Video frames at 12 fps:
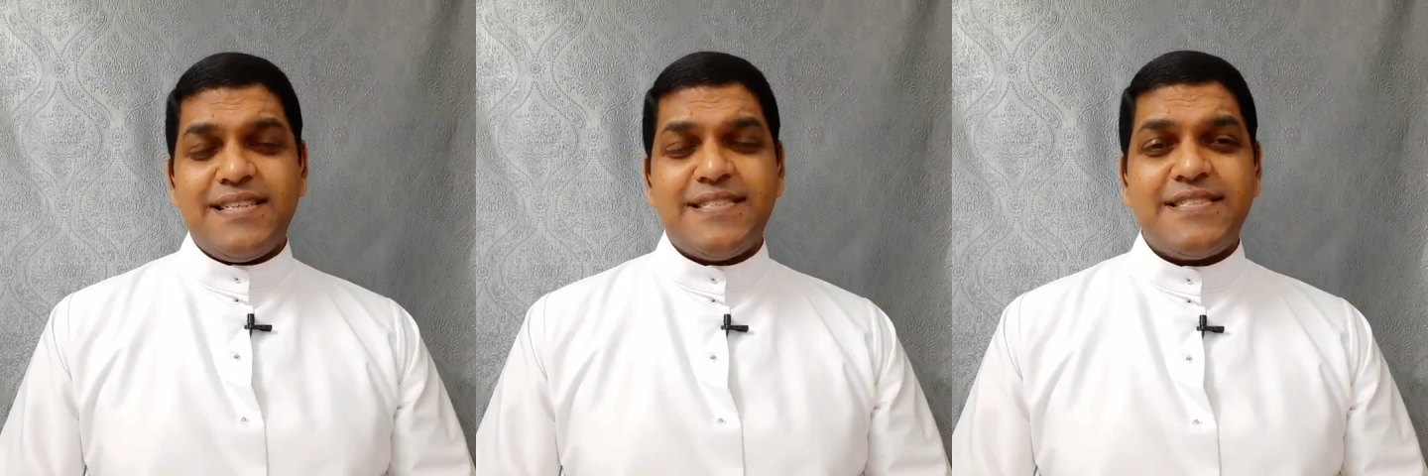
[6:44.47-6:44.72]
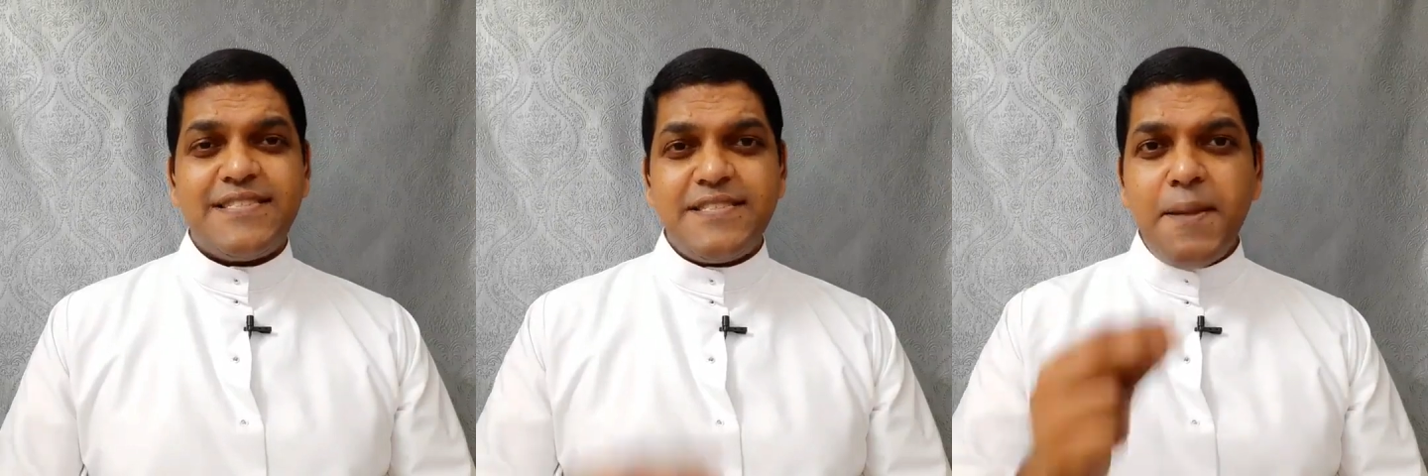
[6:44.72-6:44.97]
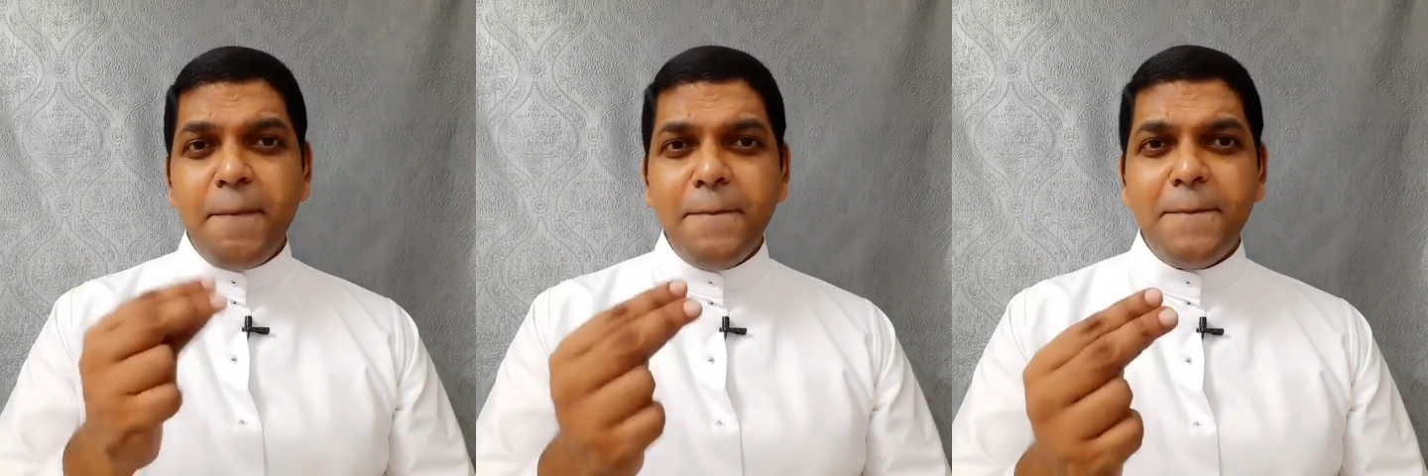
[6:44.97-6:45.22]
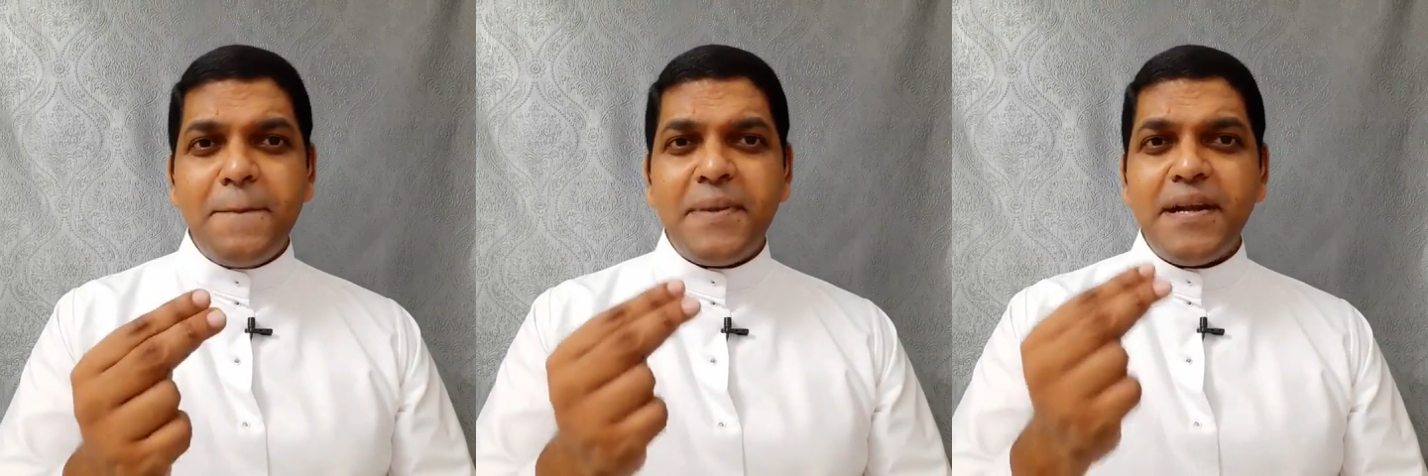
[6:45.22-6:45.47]

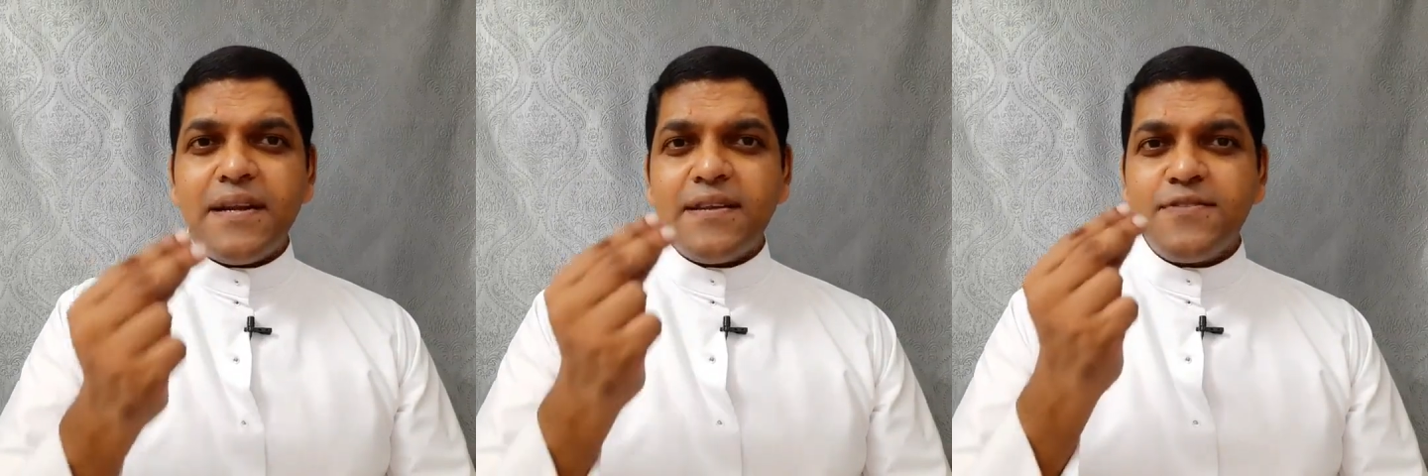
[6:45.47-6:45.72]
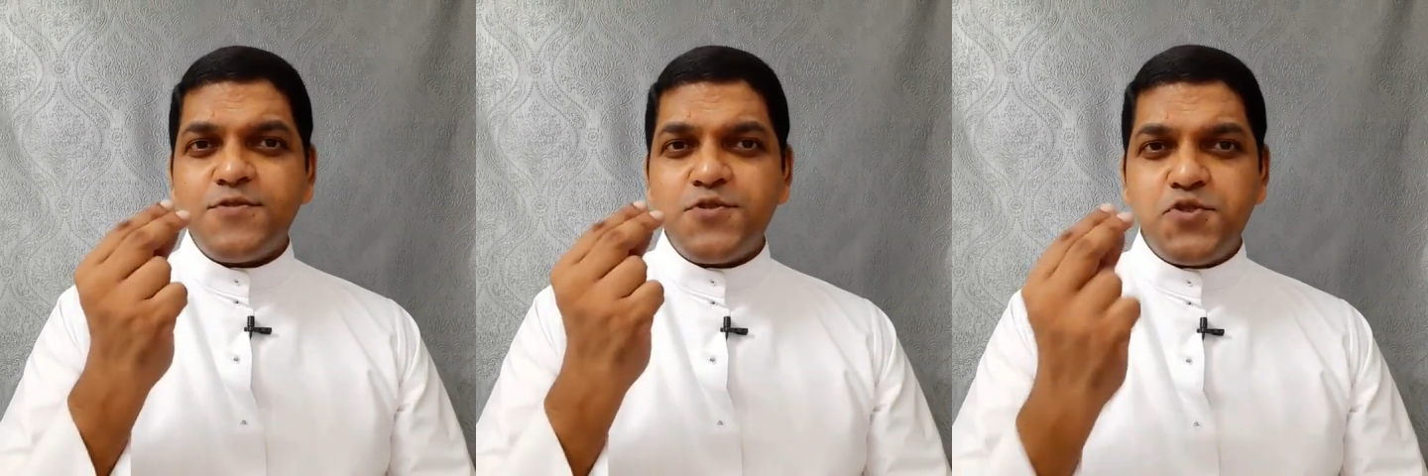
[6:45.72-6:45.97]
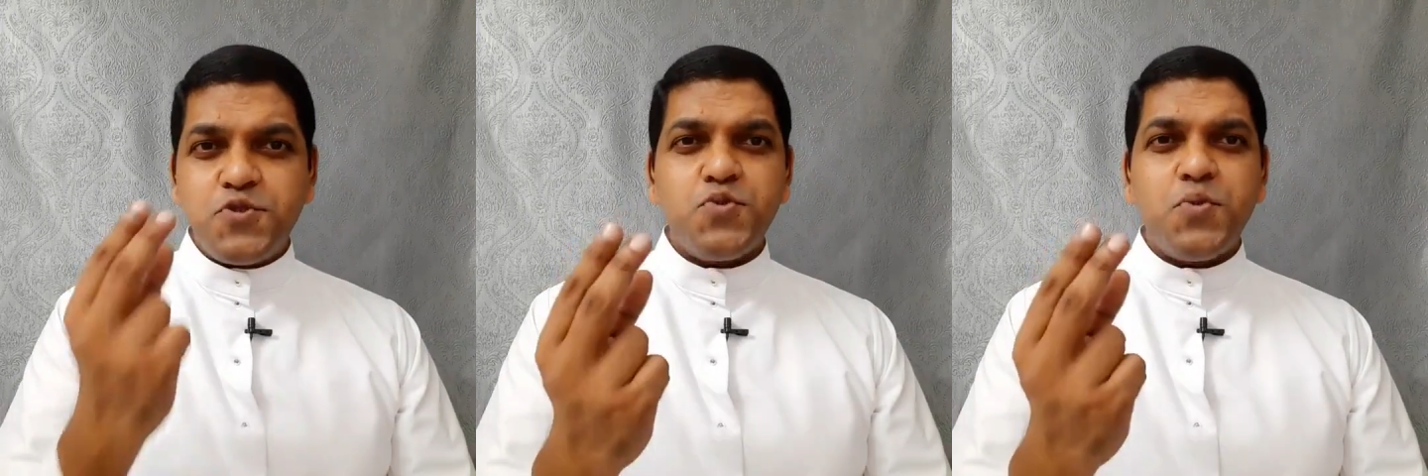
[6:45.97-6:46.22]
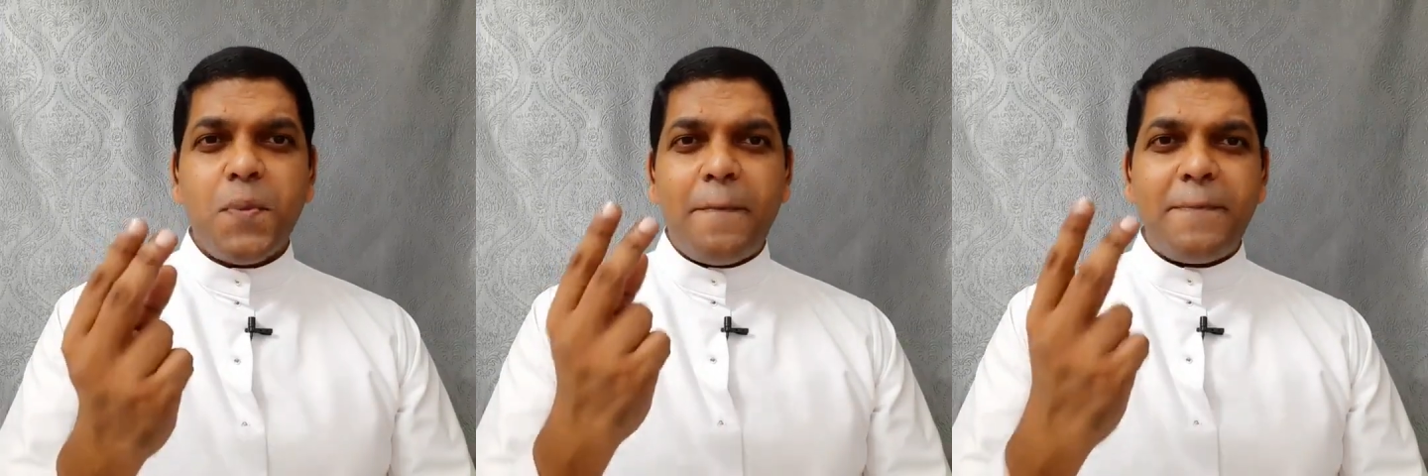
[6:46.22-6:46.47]
simple
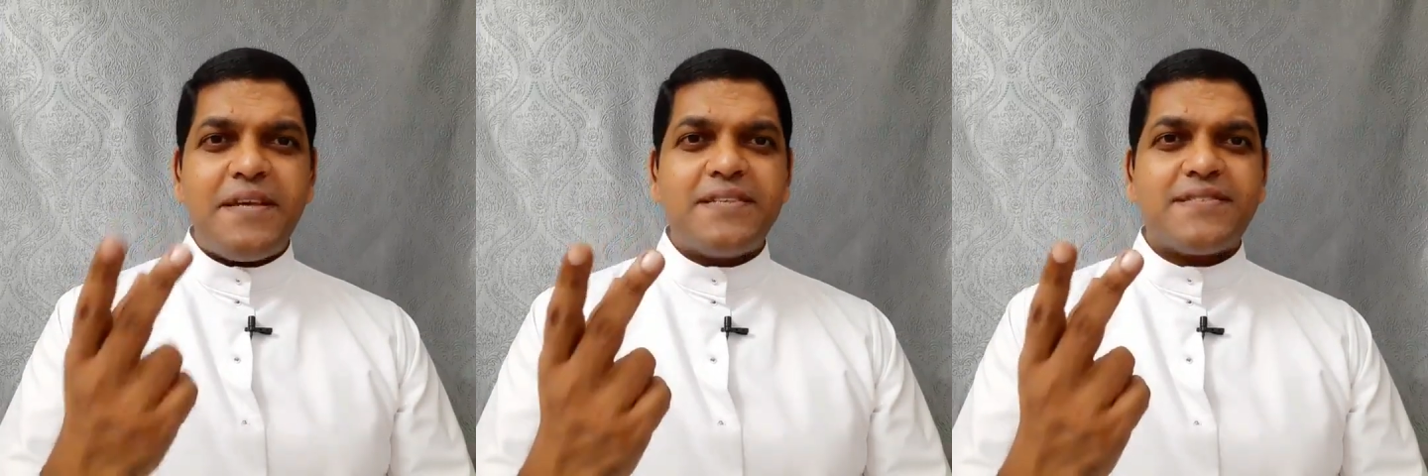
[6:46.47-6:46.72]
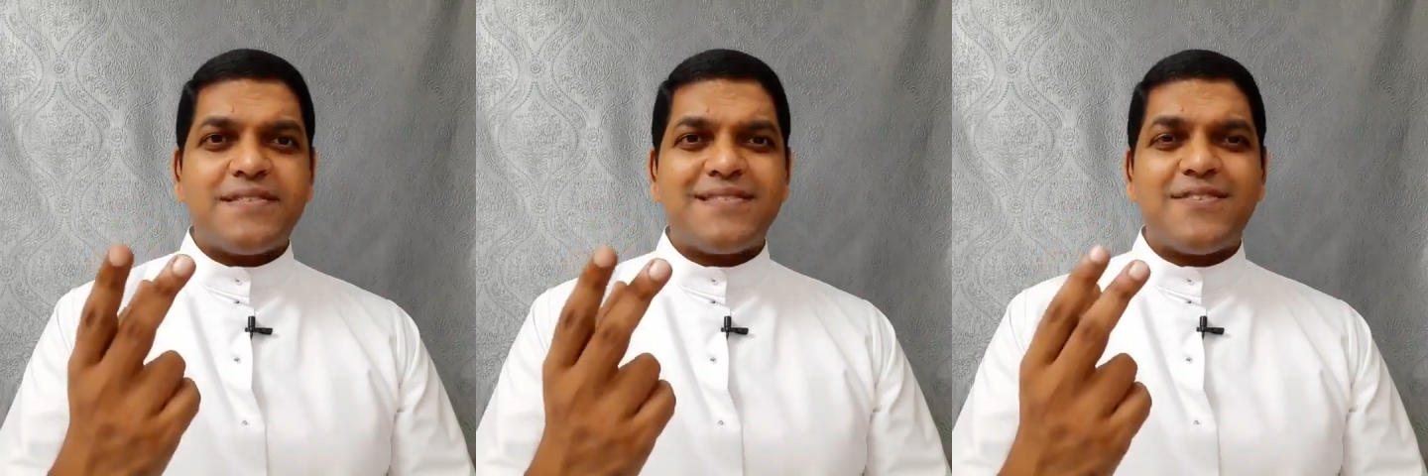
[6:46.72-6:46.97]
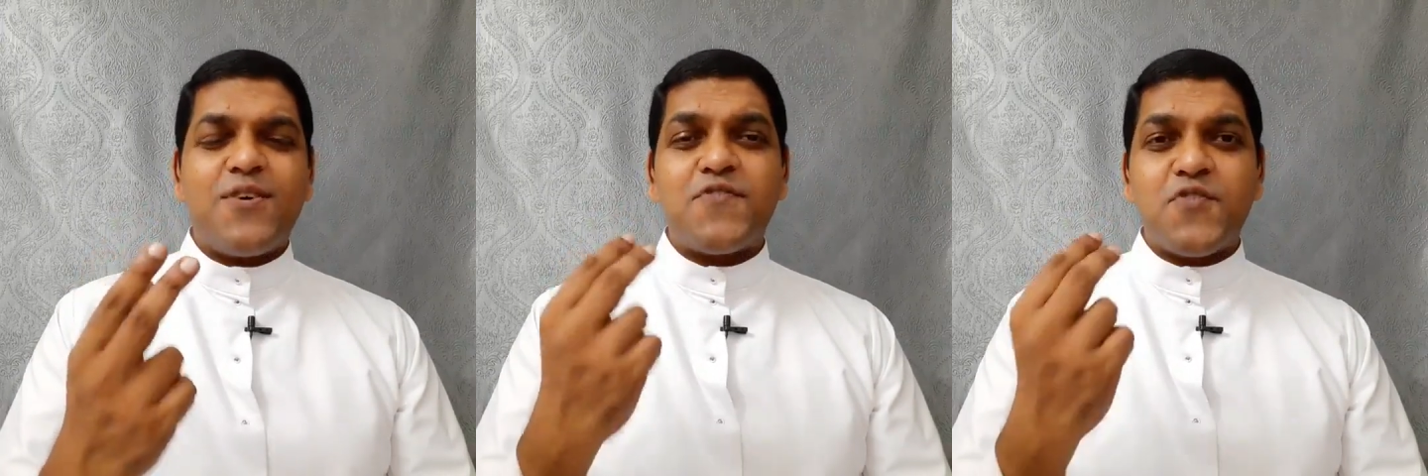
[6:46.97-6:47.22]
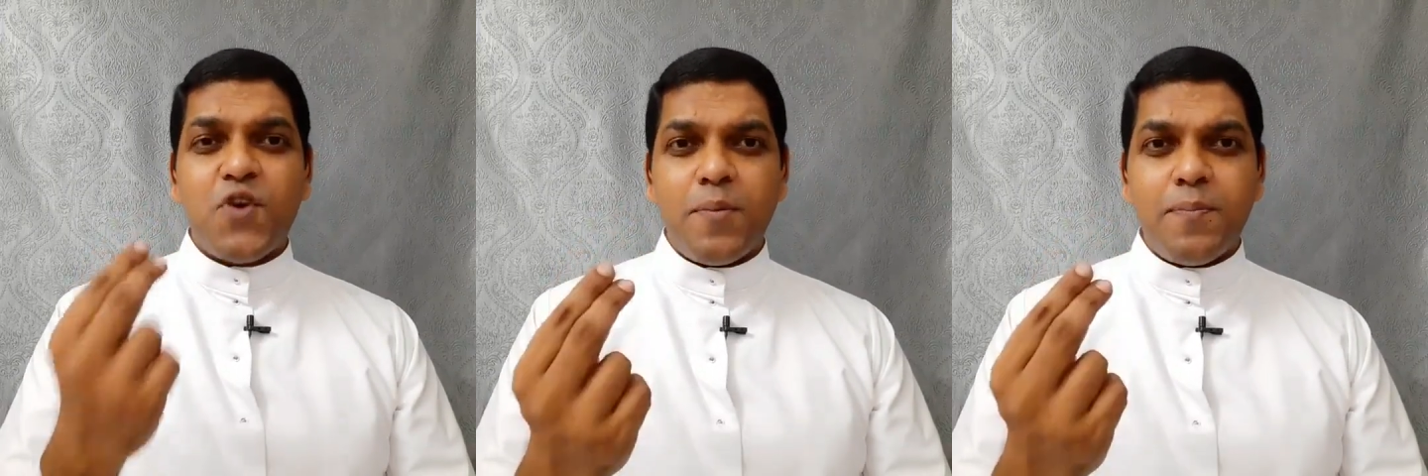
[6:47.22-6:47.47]
two pieces of
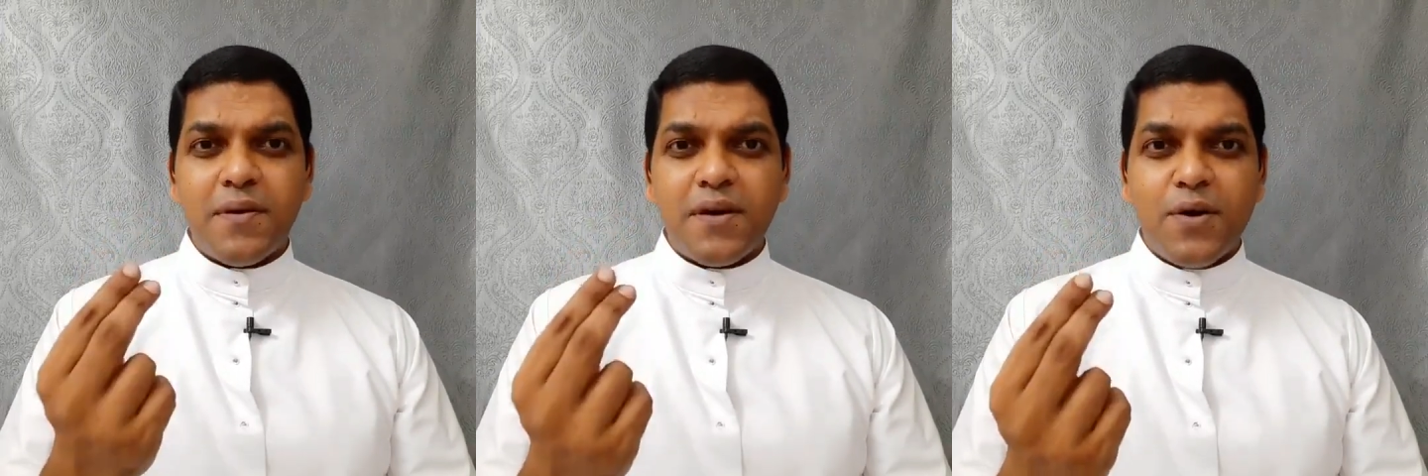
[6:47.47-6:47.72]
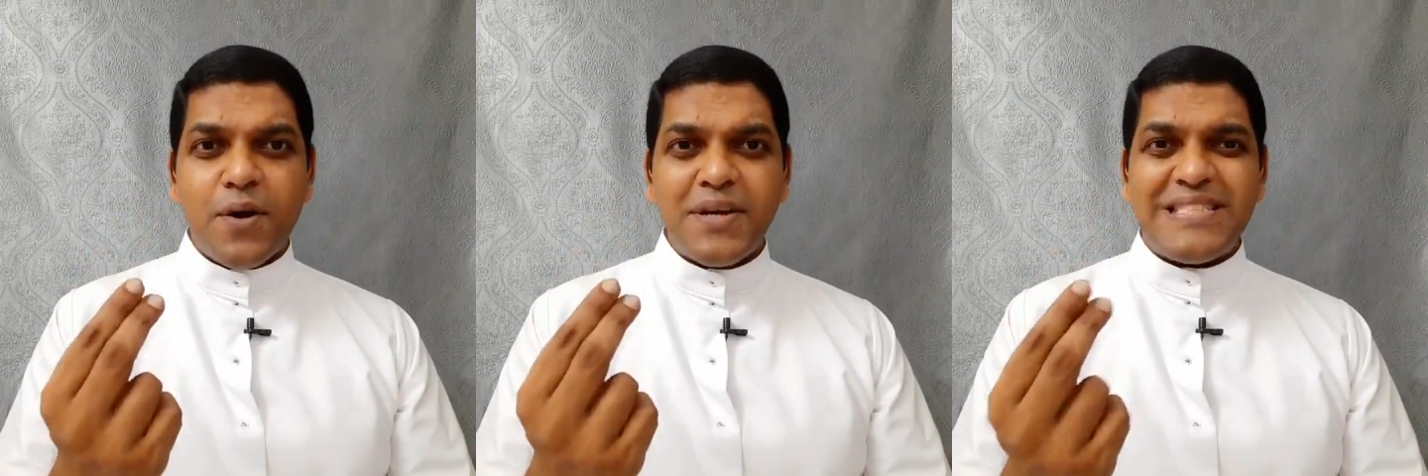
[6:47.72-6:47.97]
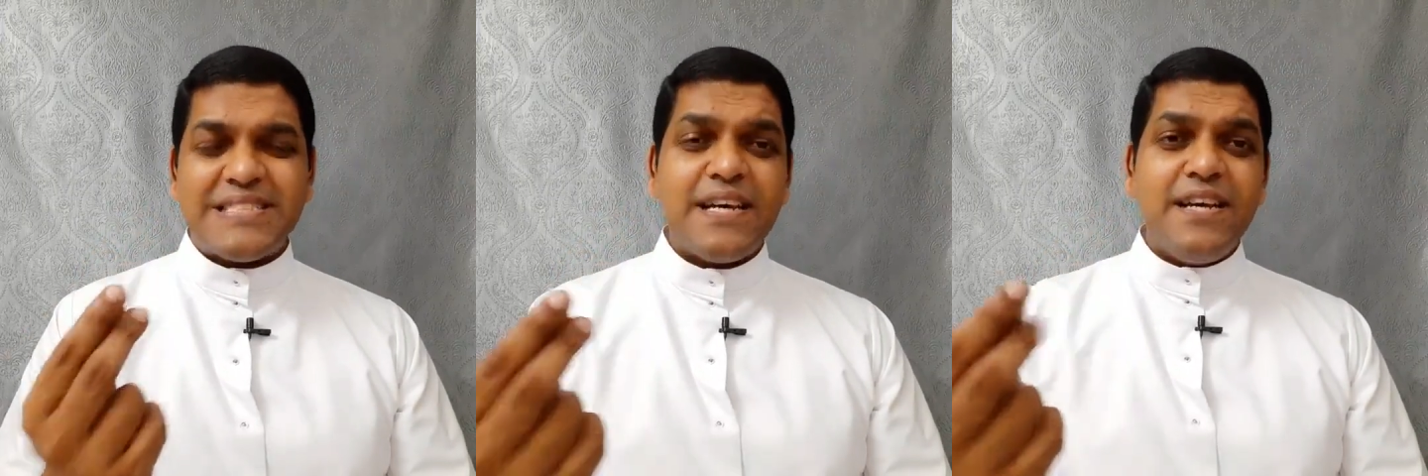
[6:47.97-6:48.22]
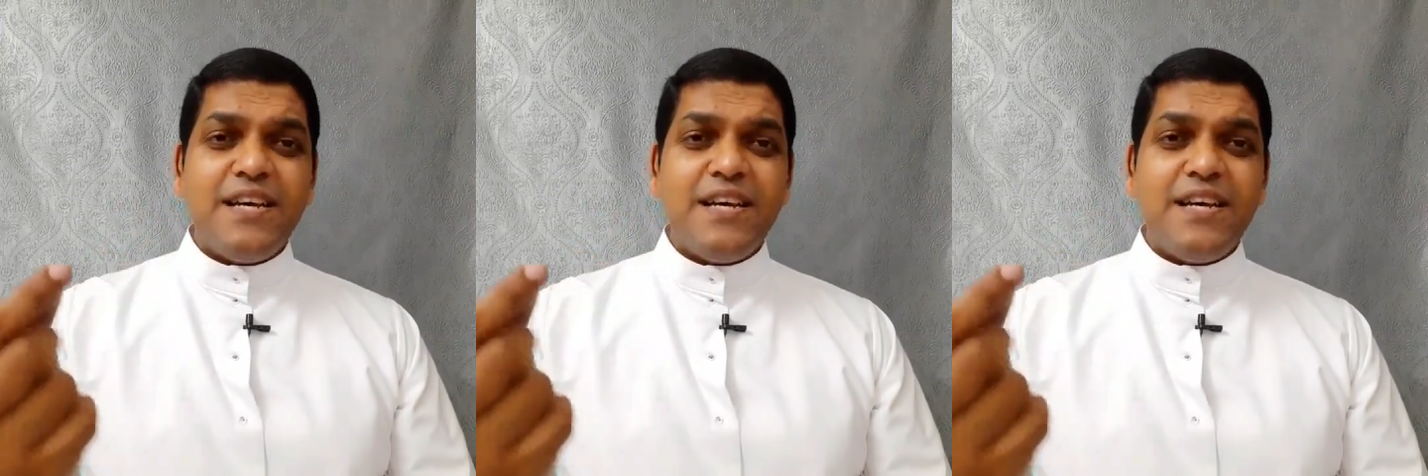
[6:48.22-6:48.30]
copper coins